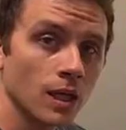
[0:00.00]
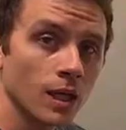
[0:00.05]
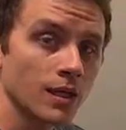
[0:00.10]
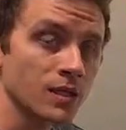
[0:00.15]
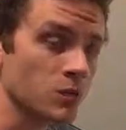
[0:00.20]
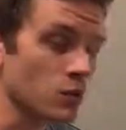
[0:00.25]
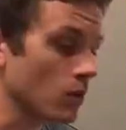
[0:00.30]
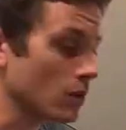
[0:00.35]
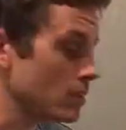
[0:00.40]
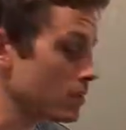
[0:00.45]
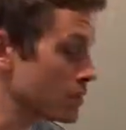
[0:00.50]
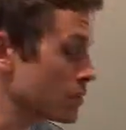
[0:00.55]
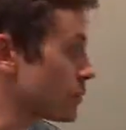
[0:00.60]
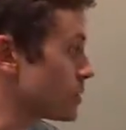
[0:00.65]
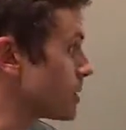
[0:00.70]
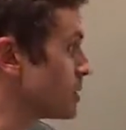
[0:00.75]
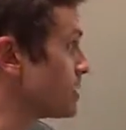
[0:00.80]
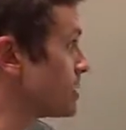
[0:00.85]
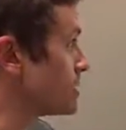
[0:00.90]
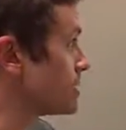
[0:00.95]
as well as
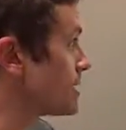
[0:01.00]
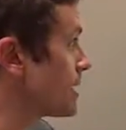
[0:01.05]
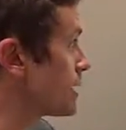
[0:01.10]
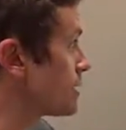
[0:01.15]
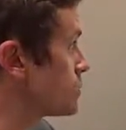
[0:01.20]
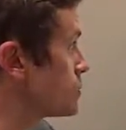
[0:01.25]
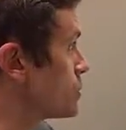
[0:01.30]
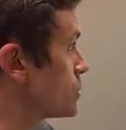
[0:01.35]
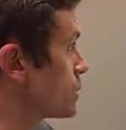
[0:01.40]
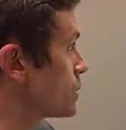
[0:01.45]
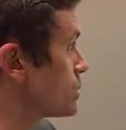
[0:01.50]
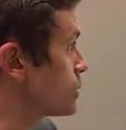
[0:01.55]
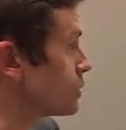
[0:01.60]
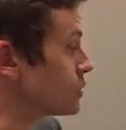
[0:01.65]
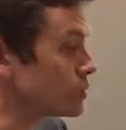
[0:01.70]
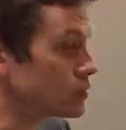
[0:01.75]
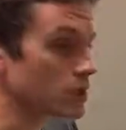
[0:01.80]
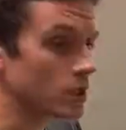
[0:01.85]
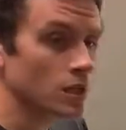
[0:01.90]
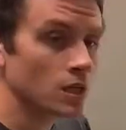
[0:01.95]
within the text you can
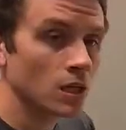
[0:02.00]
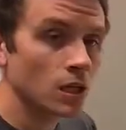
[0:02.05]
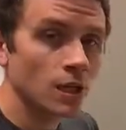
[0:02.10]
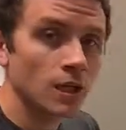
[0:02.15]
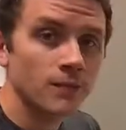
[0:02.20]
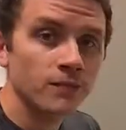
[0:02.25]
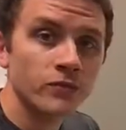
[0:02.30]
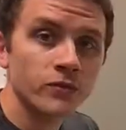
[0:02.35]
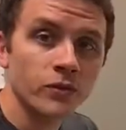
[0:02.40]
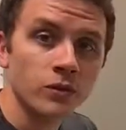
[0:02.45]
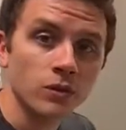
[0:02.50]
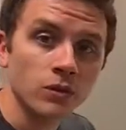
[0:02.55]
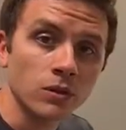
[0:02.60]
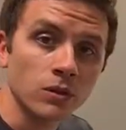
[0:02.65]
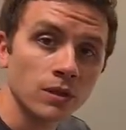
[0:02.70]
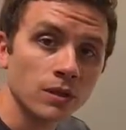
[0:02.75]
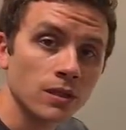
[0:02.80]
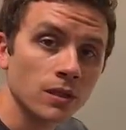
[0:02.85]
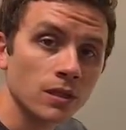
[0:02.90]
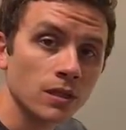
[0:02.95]
use it to
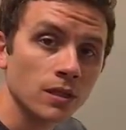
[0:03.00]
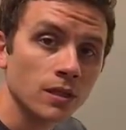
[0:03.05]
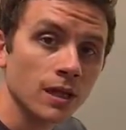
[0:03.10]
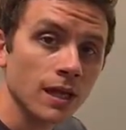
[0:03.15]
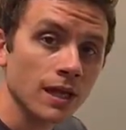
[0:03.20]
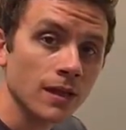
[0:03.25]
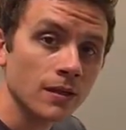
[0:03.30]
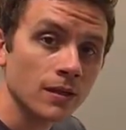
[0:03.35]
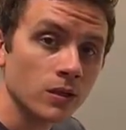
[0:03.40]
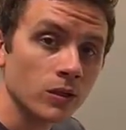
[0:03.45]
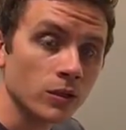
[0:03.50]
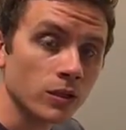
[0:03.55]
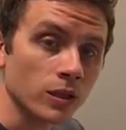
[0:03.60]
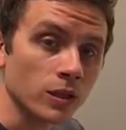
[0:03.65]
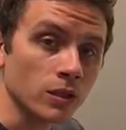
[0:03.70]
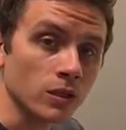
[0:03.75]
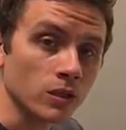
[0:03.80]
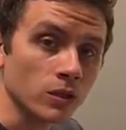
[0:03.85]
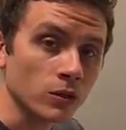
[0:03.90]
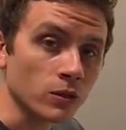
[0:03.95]
look, you
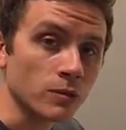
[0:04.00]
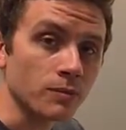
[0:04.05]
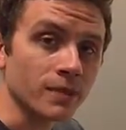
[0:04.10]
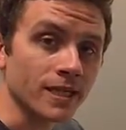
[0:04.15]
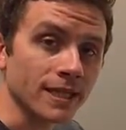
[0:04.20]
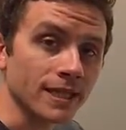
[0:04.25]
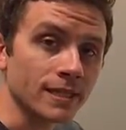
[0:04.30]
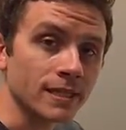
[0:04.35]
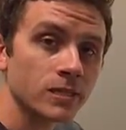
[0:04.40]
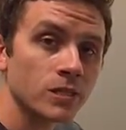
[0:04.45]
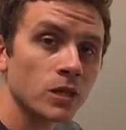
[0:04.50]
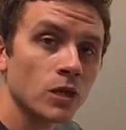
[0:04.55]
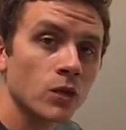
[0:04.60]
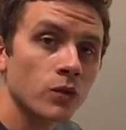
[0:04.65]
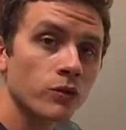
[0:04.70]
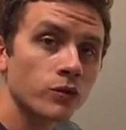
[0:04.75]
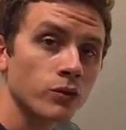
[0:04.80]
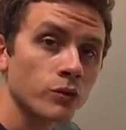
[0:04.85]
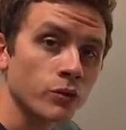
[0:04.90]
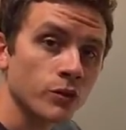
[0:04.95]
can learn meanings
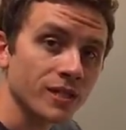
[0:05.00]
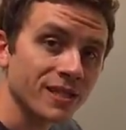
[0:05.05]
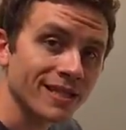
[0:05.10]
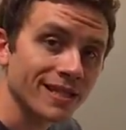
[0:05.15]
through the